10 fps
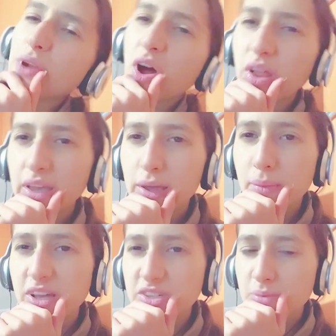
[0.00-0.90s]
all I
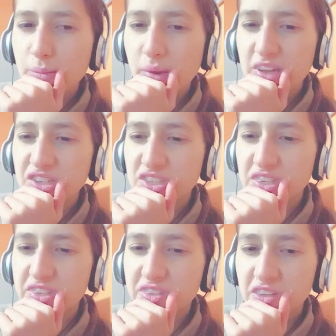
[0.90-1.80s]
imagine in my mind is just
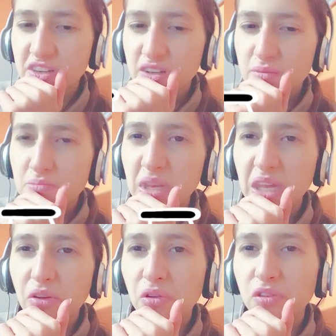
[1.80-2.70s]
this mini
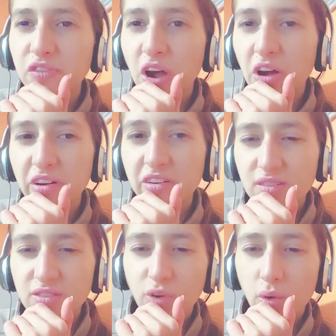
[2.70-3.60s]
golf cart.
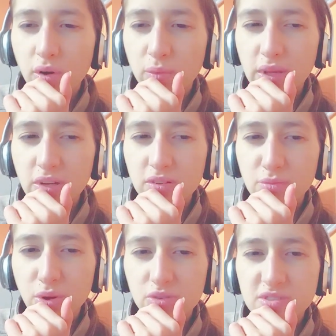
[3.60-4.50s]
4-wheeled
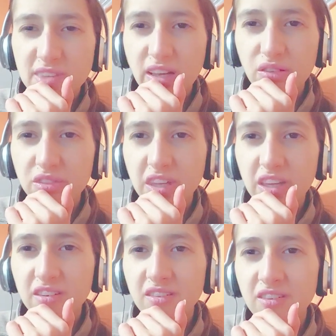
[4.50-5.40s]
motorcycle
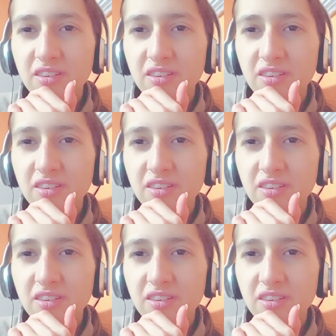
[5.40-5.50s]
thing.